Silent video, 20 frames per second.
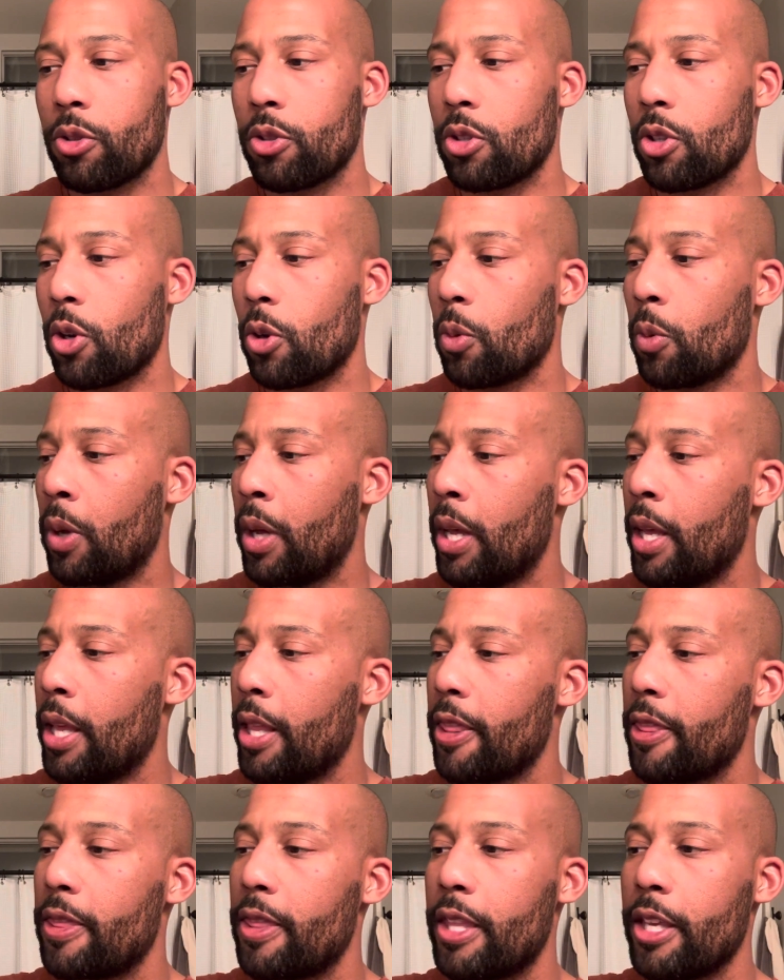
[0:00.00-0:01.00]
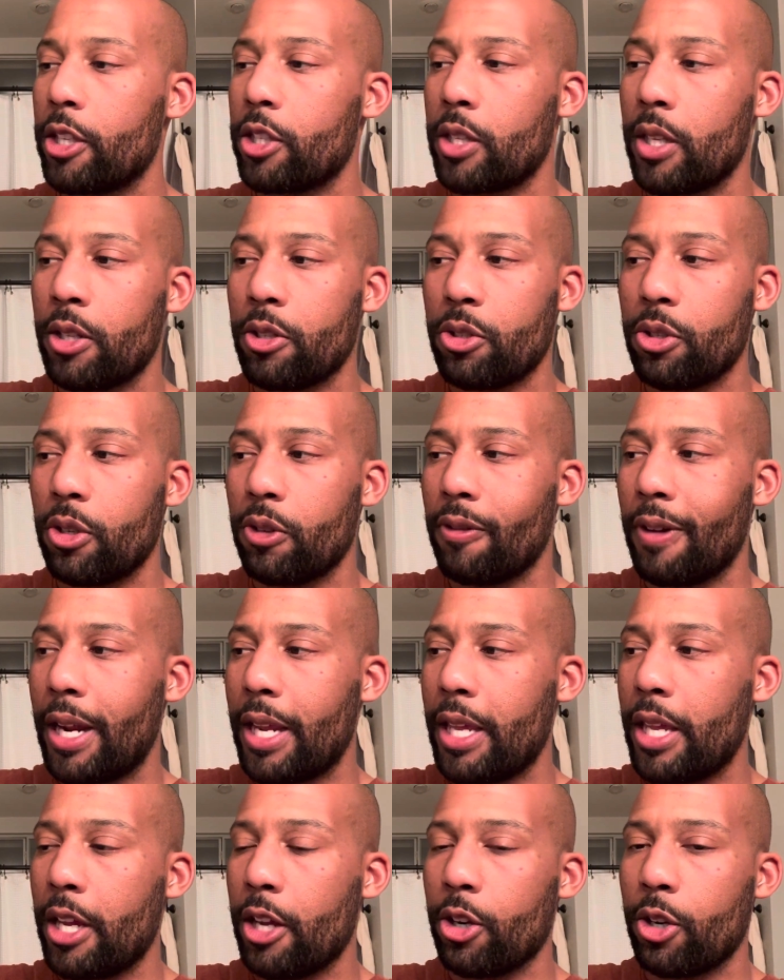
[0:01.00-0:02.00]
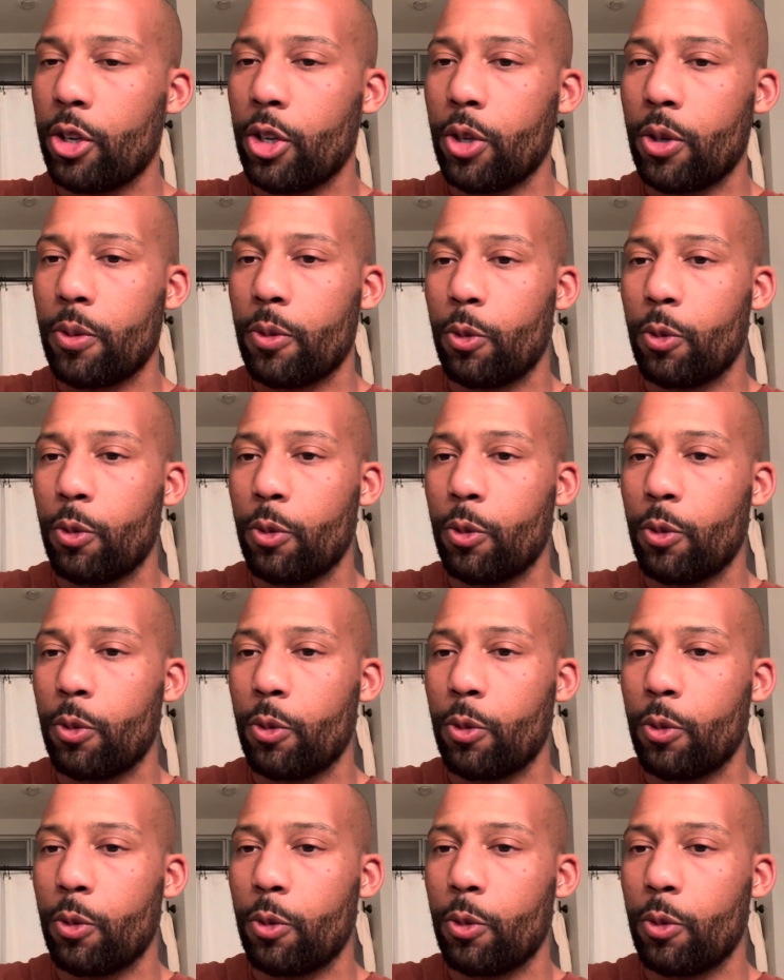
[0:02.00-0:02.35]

So this insert right here